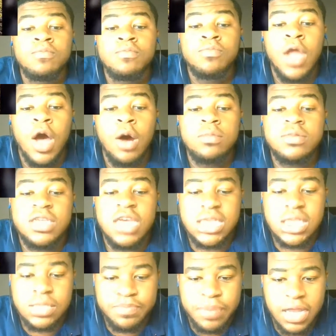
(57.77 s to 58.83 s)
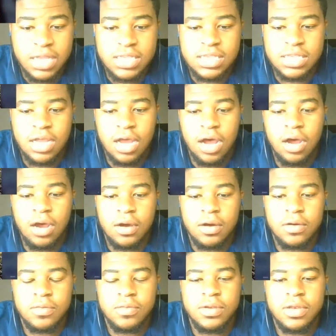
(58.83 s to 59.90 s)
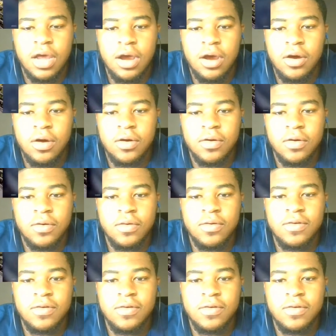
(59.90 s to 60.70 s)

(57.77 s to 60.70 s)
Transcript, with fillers: Nope, just bust. Oh no.